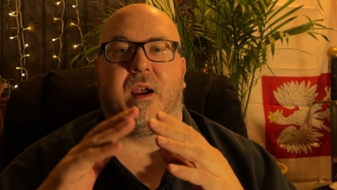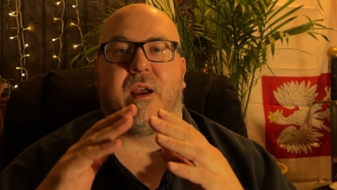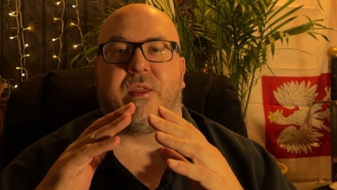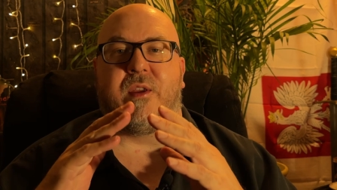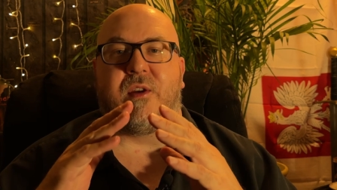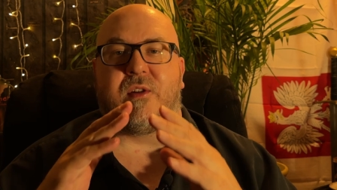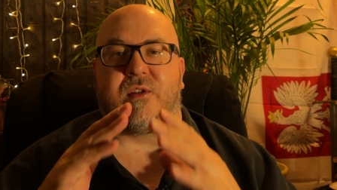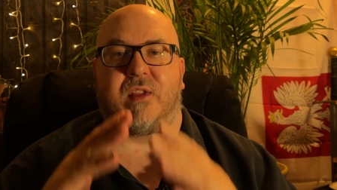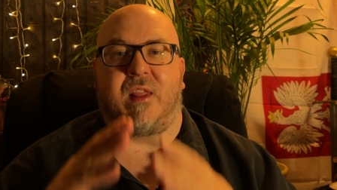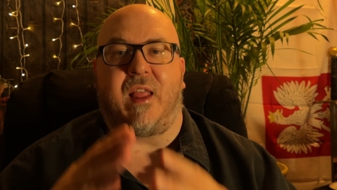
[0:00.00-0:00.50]

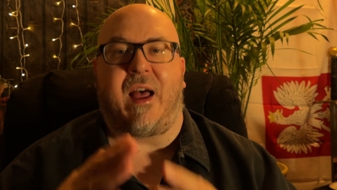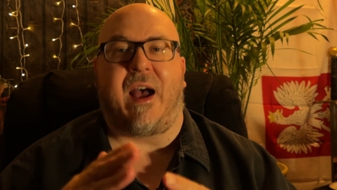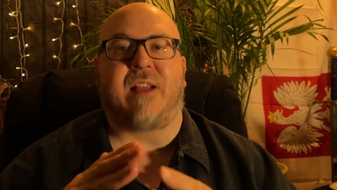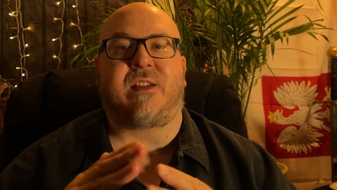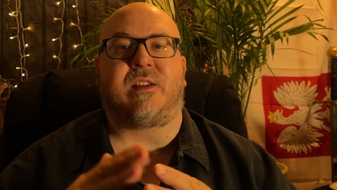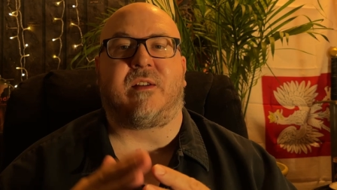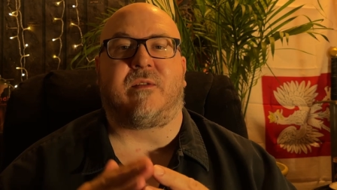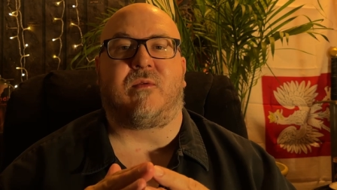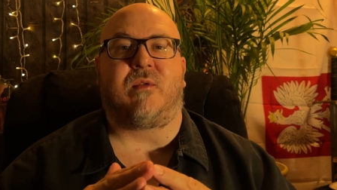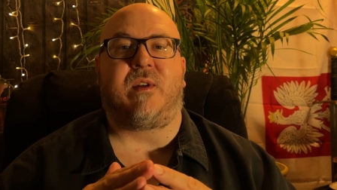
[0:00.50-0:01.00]
There's
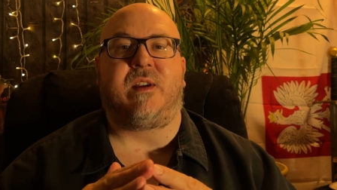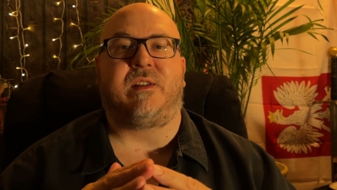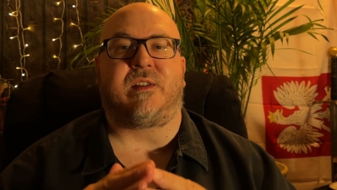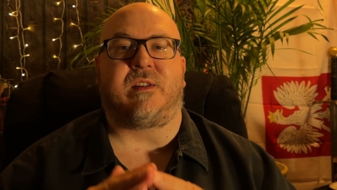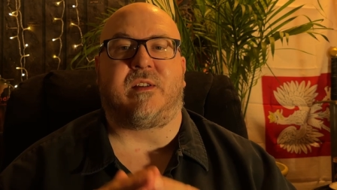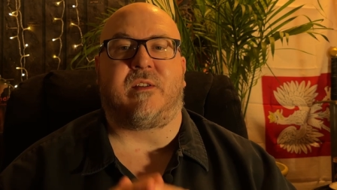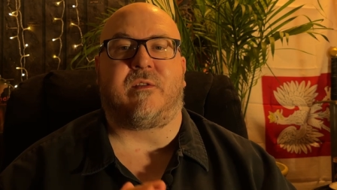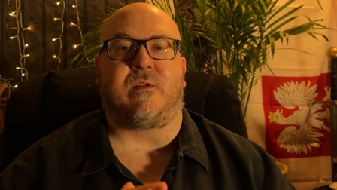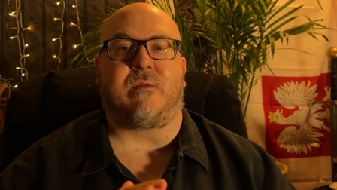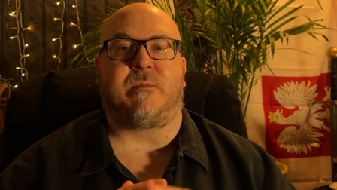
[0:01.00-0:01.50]
lots of
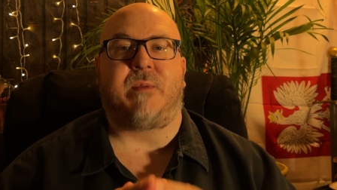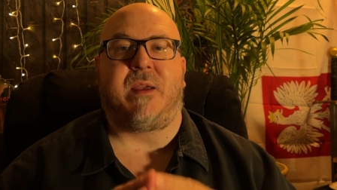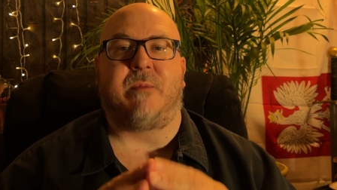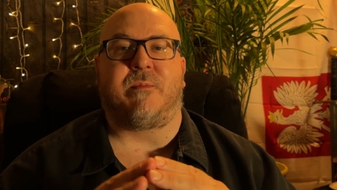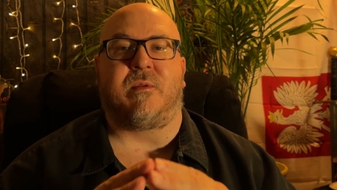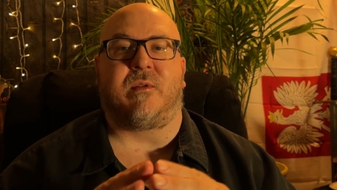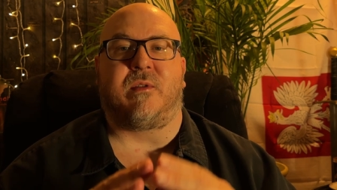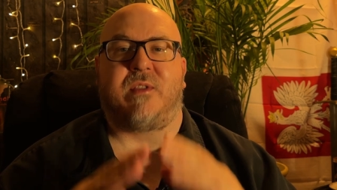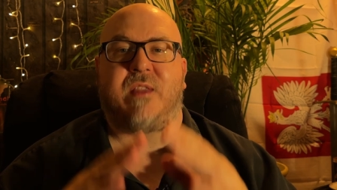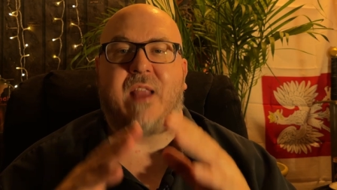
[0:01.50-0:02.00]
reasons for
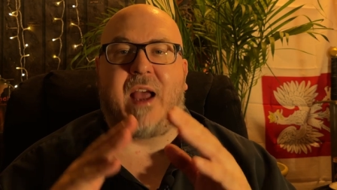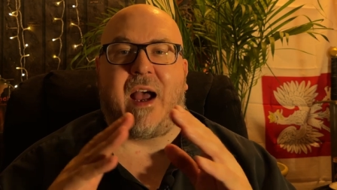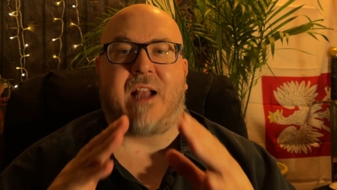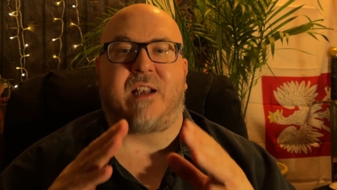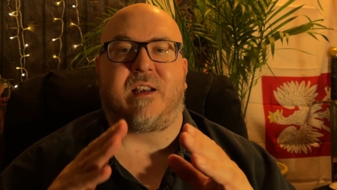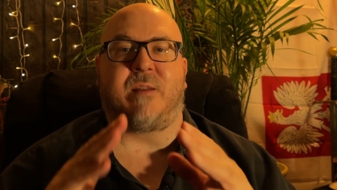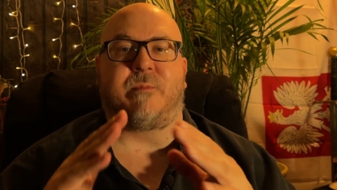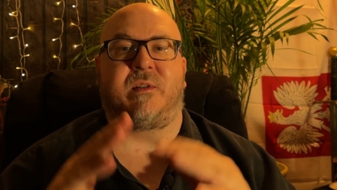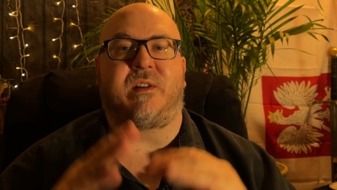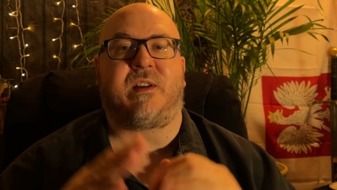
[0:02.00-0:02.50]
people
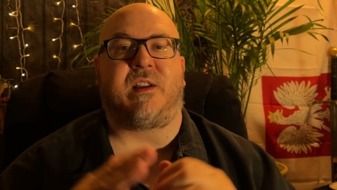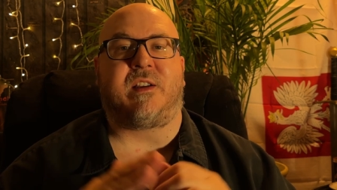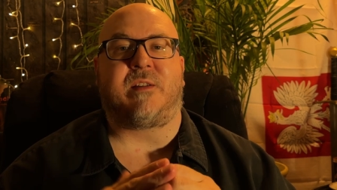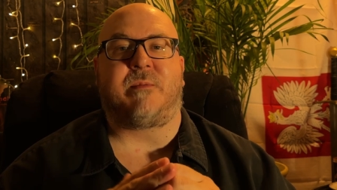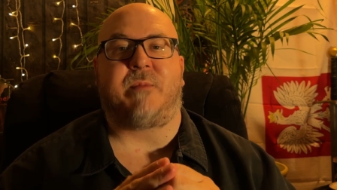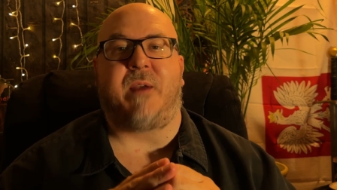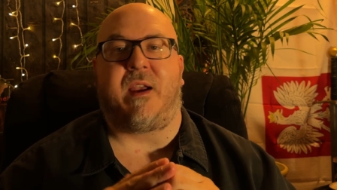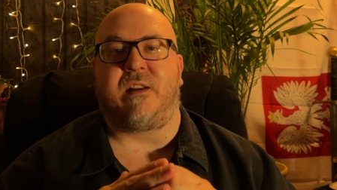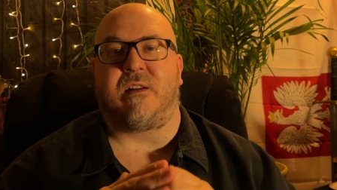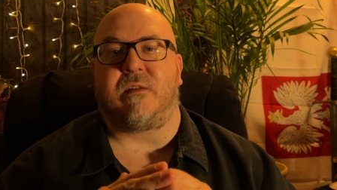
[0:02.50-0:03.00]
not to
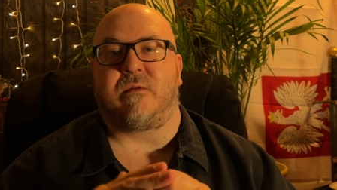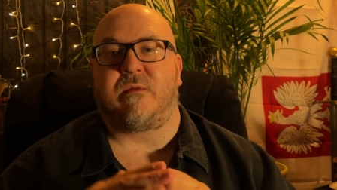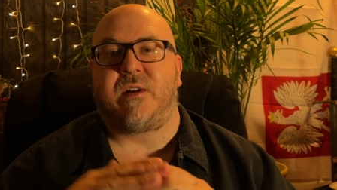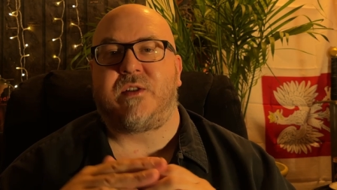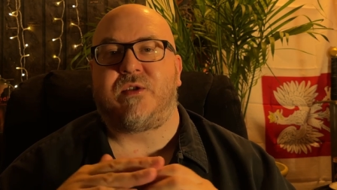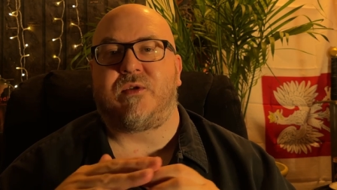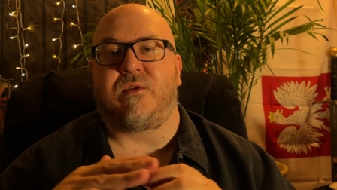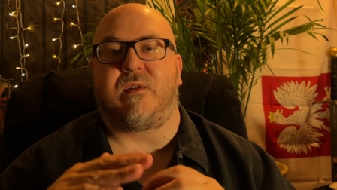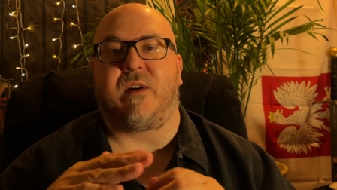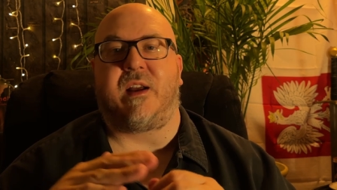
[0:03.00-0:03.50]
participate in a
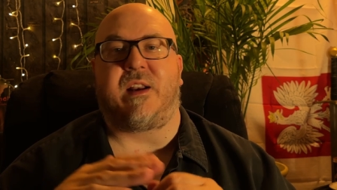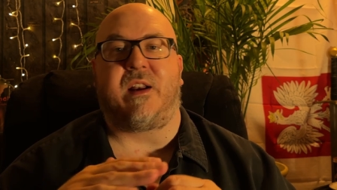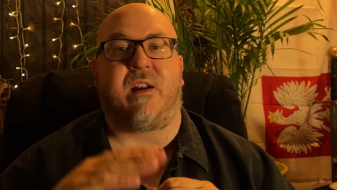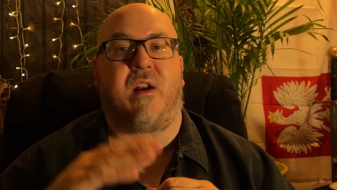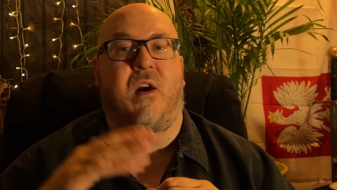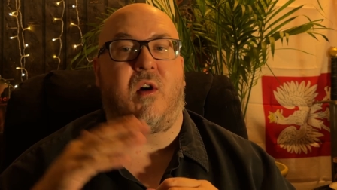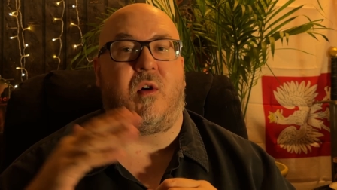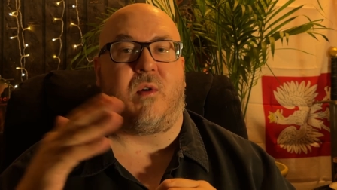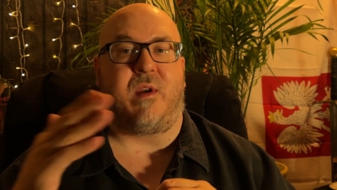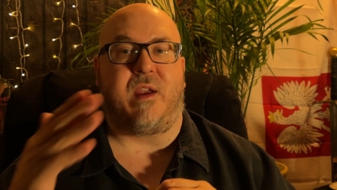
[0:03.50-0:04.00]
ritual at
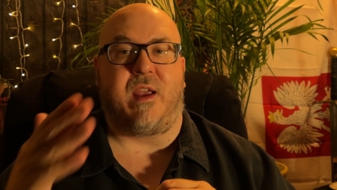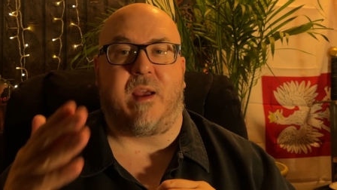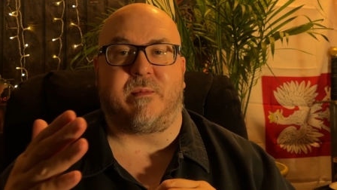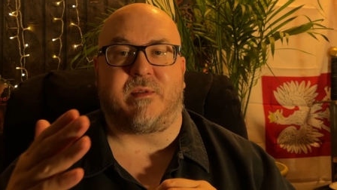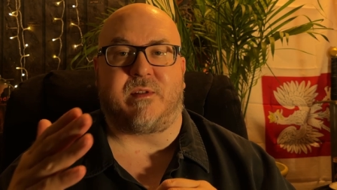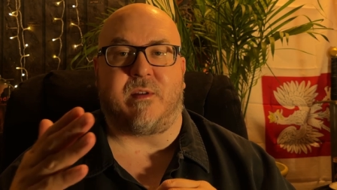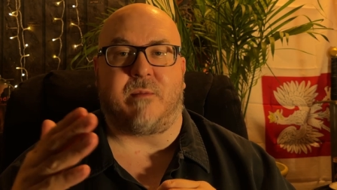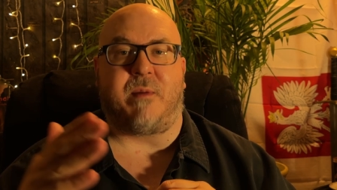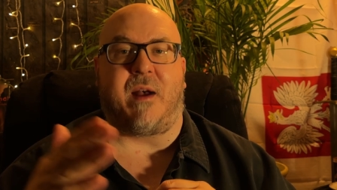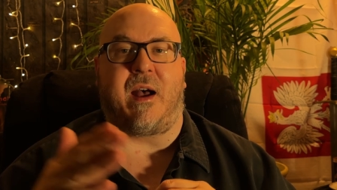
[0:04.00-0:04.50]
an O E M
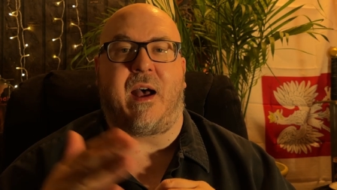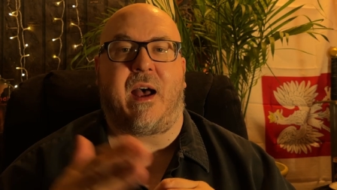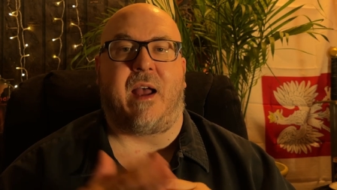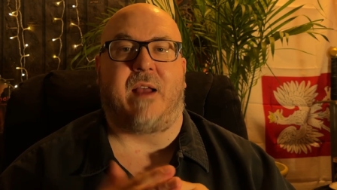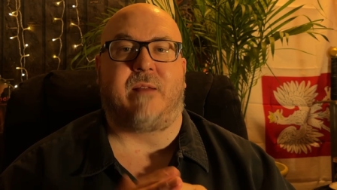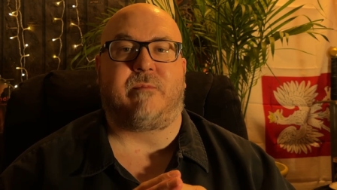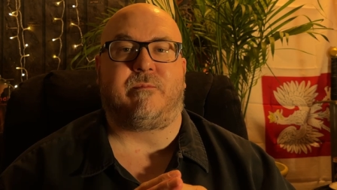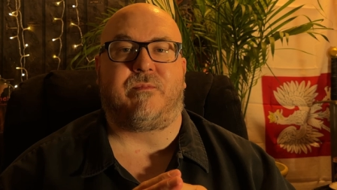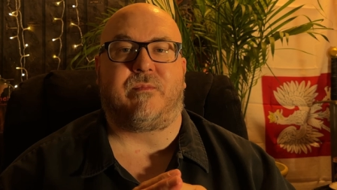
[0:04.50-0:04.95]
sabbat.